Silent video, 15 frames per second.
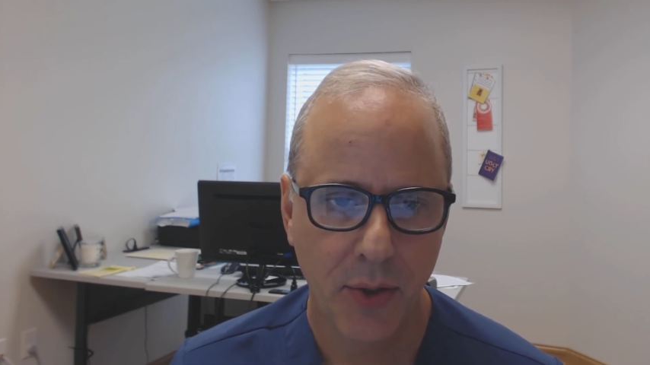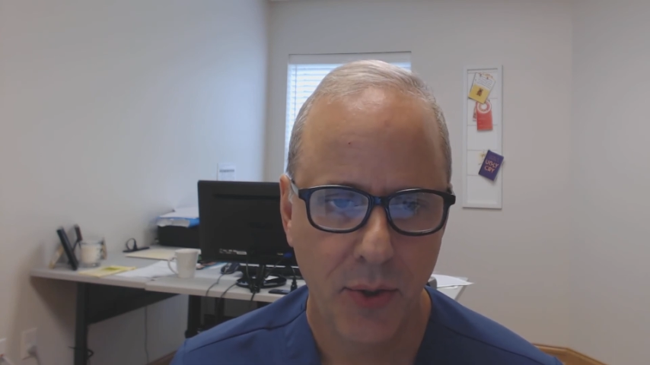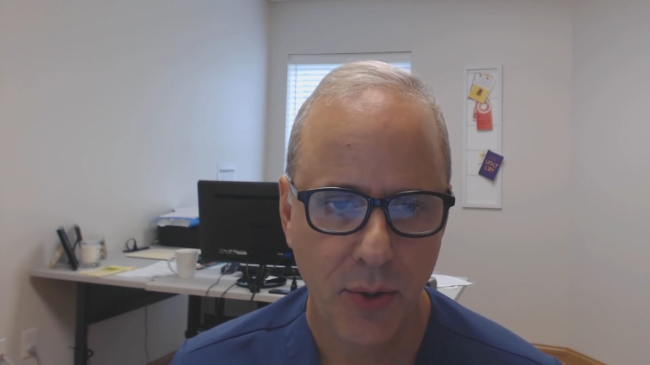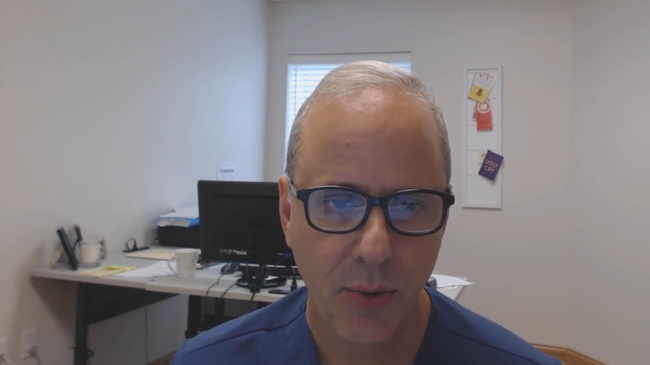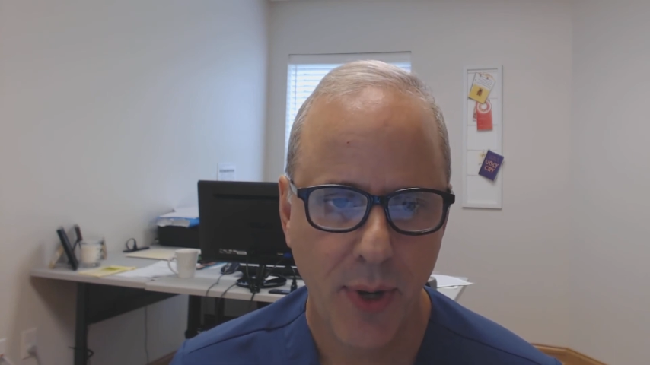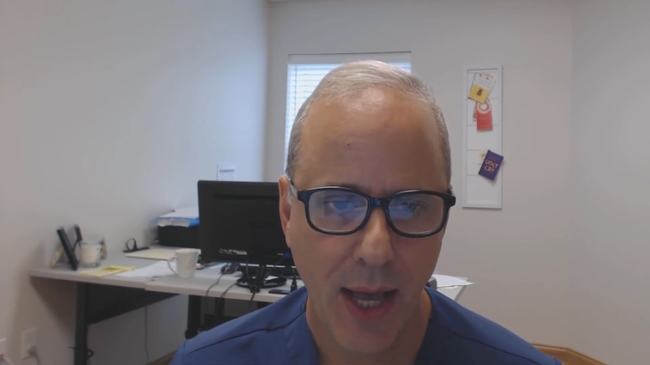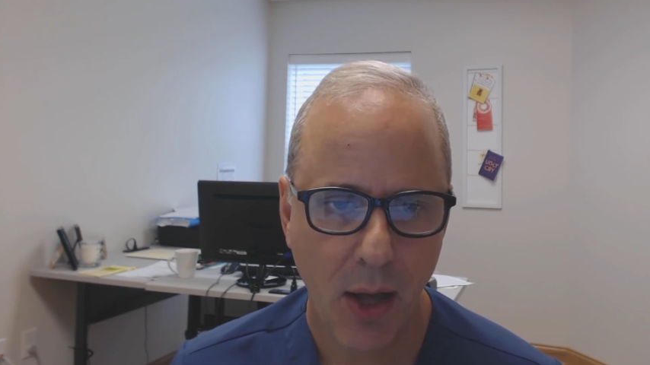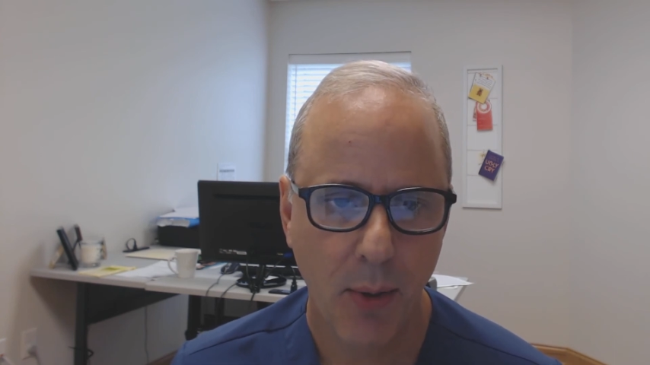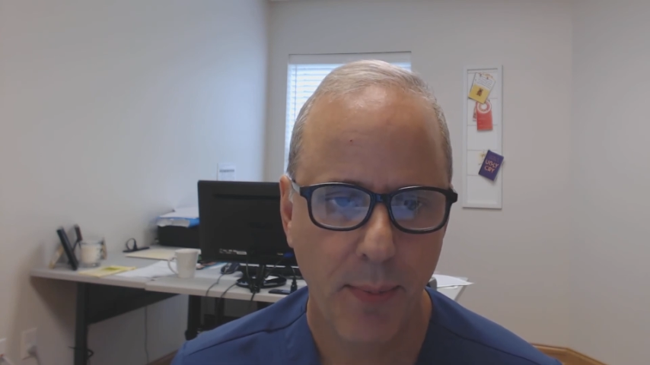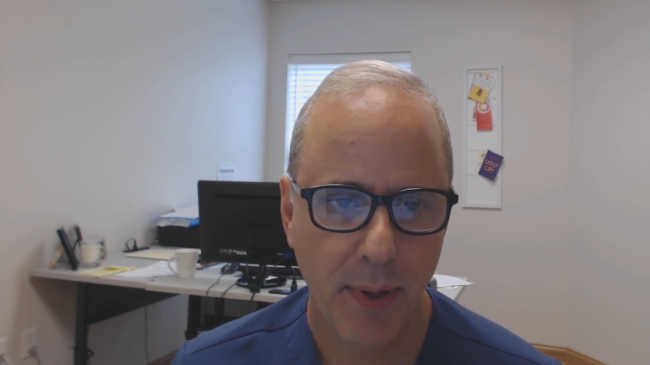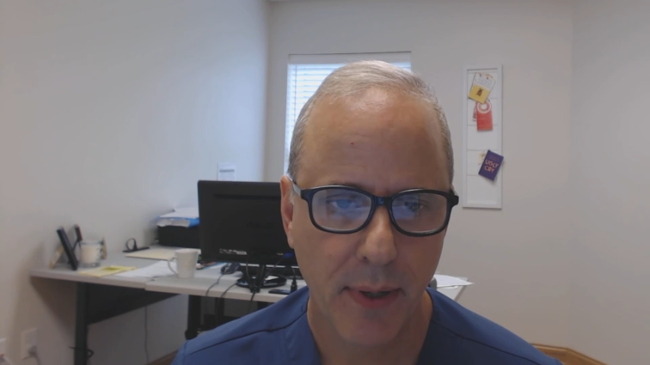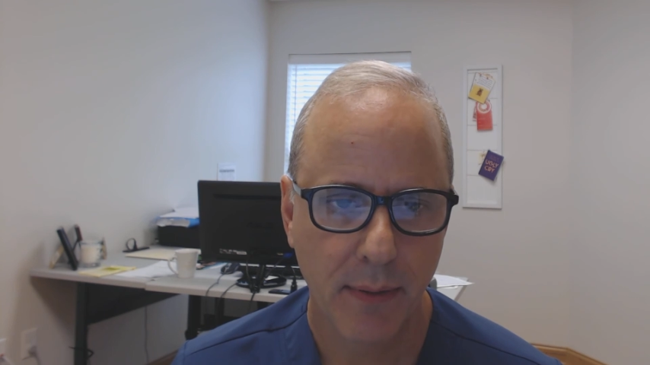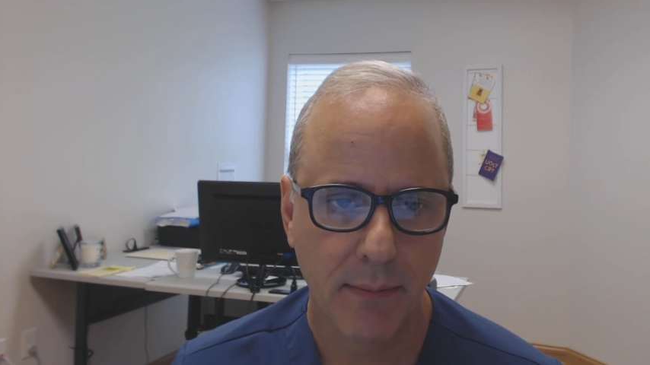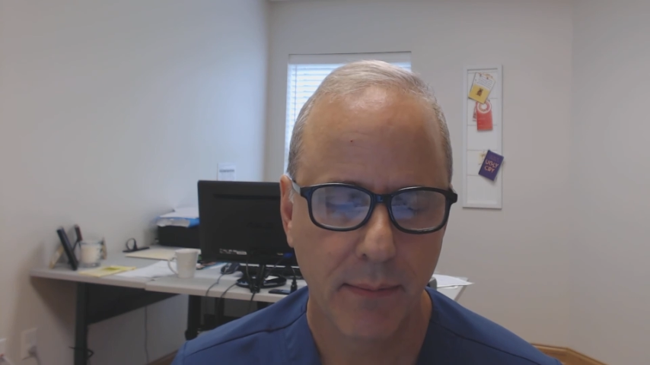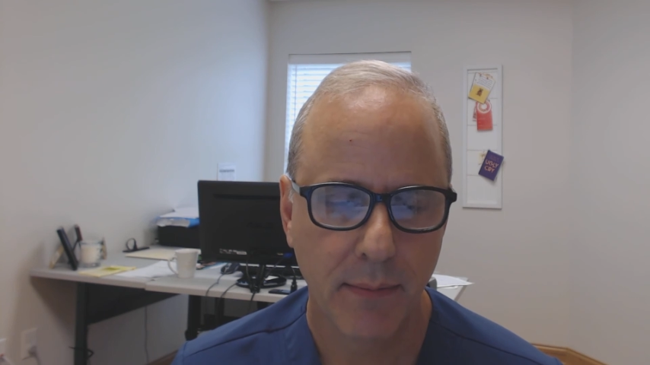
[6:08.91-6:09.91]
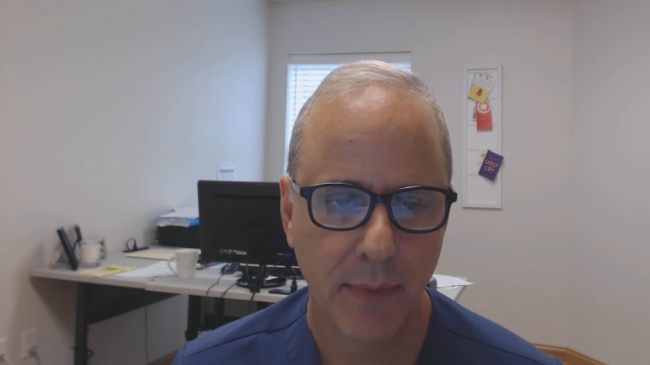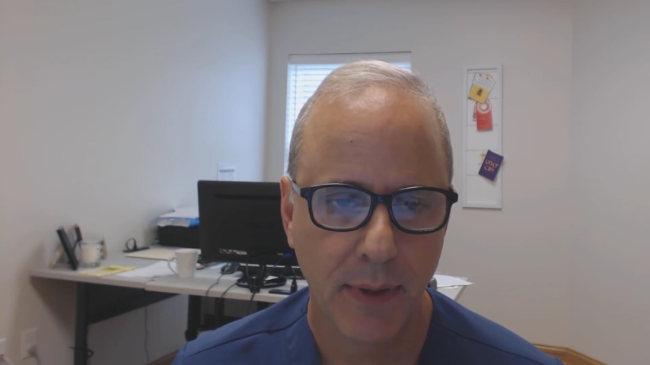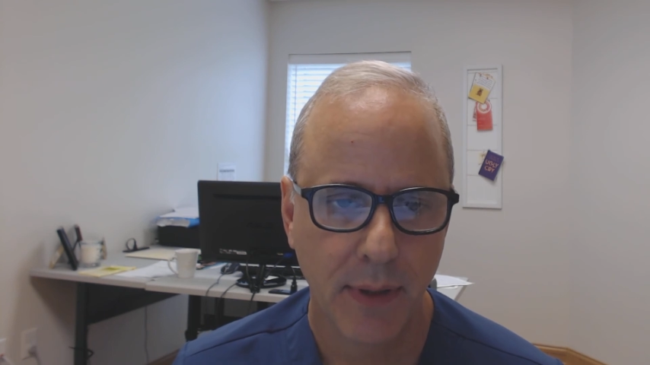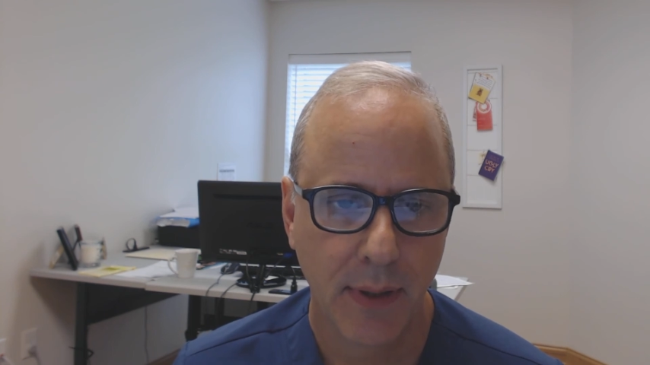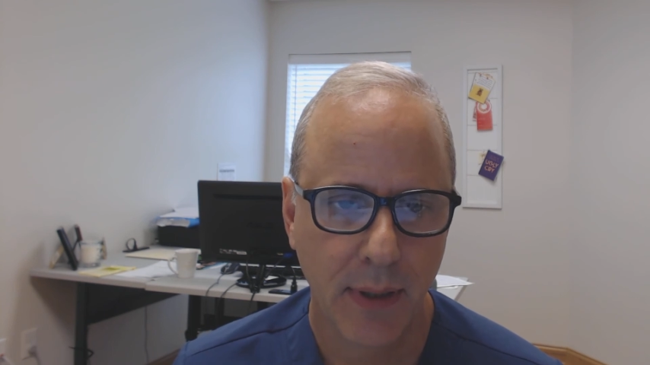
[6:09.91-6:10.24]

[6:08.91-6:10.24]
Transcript: to help him